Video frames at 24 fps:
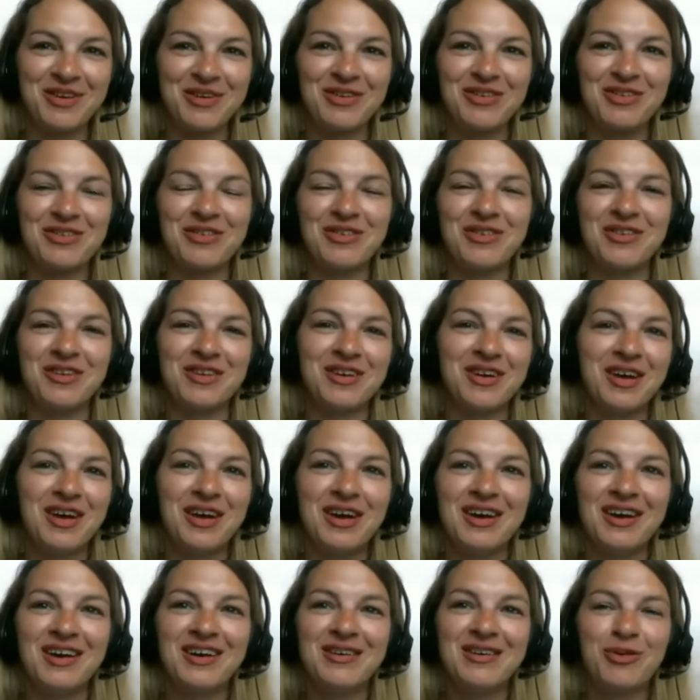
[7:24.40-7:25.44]
It's
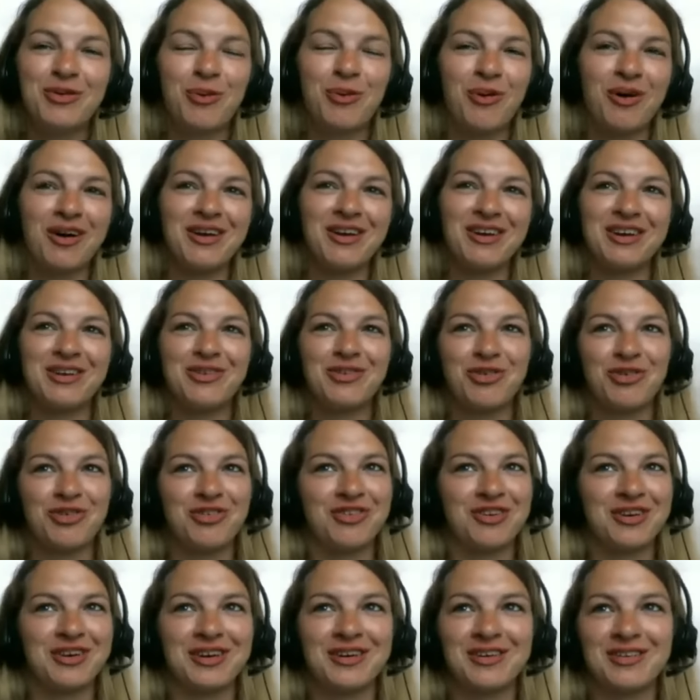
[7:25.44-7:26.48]
quite an
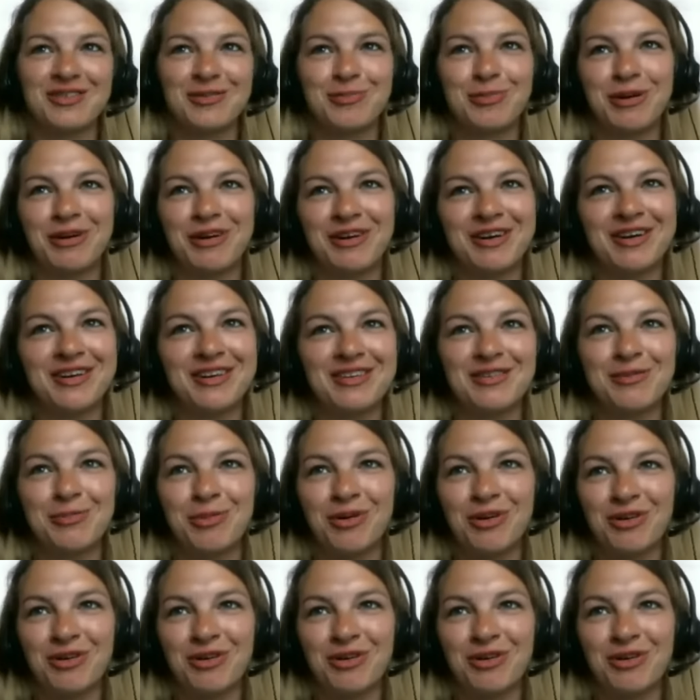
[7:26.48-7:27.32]
interesting experience,